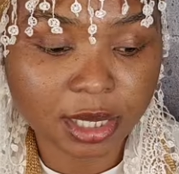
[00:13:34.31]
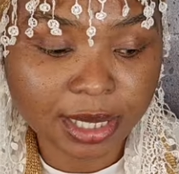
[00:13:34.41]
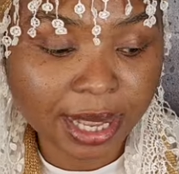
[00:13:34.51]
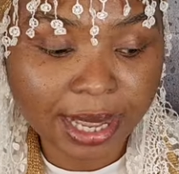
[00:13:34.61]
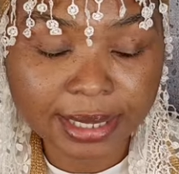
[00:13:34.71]
and
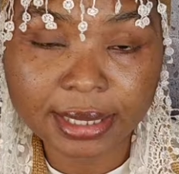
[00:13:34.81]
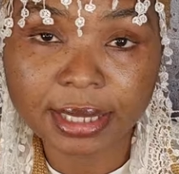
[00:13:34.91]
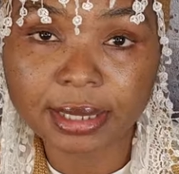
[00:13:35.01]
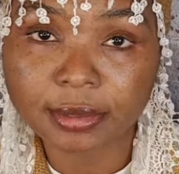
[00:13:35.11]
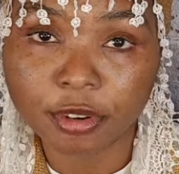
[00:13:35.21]
they're hiding
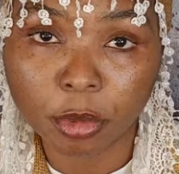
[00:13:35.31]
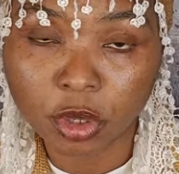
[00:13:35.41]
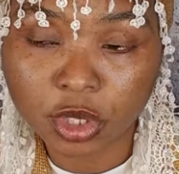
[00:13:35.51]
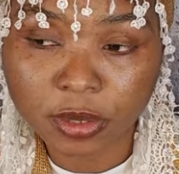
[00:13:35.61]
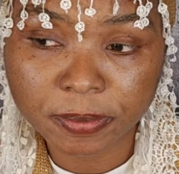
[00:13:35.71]
it from
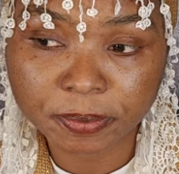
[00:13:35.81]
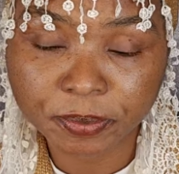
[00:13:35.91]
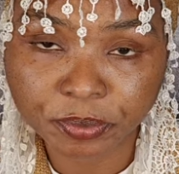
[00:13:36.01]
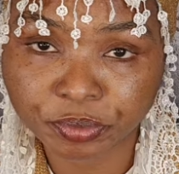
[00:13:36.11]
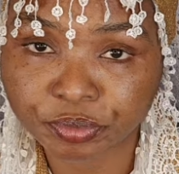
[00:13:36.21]
us.
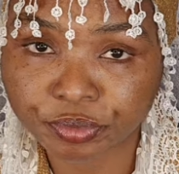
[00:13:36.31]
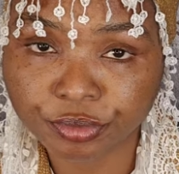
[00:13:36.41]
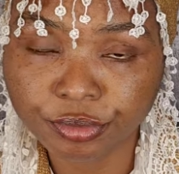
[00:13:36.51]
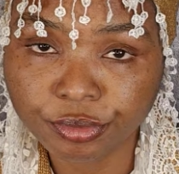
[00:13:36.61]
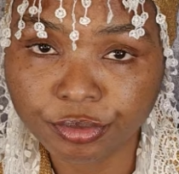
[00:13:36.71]

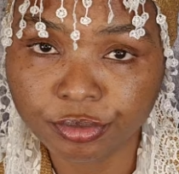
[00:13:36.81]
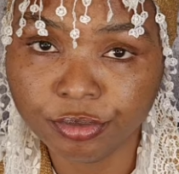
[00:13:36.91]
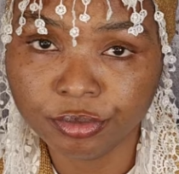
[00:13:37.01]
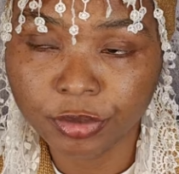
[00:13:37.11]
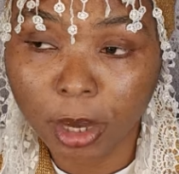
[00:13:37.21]

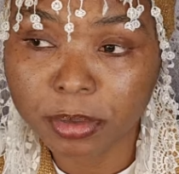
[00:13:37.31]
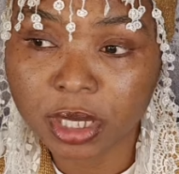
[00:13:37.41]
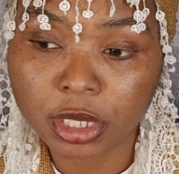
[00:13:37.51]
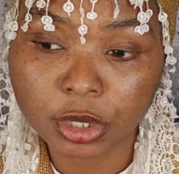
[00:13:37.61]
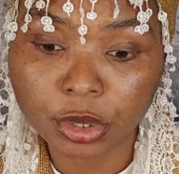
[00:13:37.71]
I'm
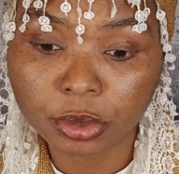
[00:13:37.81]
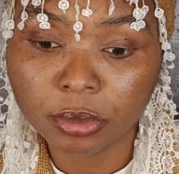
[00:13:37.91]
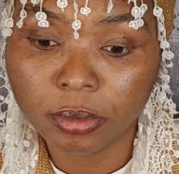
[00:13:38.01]
telling you.